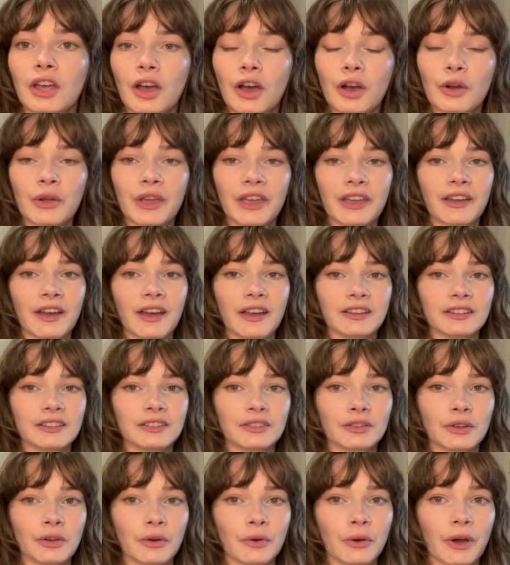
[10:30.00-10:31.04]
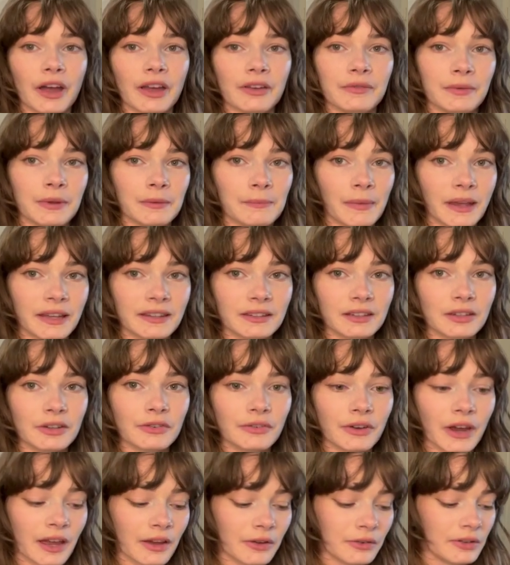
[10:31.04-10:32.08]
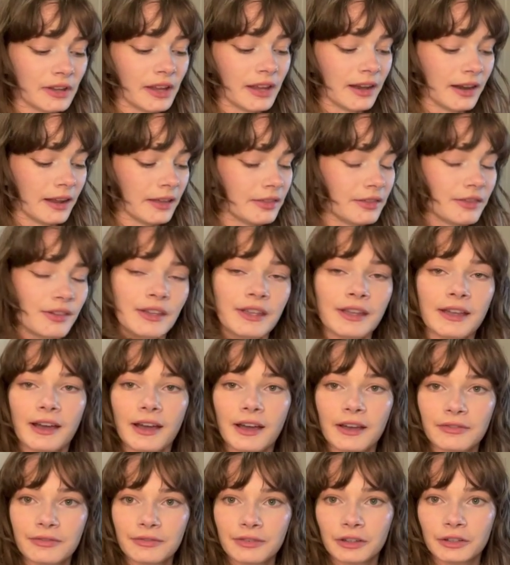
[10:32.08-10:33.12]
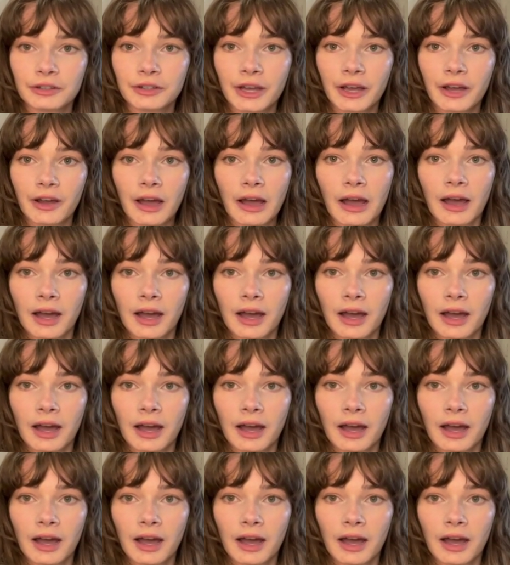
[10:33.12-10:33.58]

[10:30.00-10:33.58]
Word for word: Okay guys, so I've been messing around and I think I figured out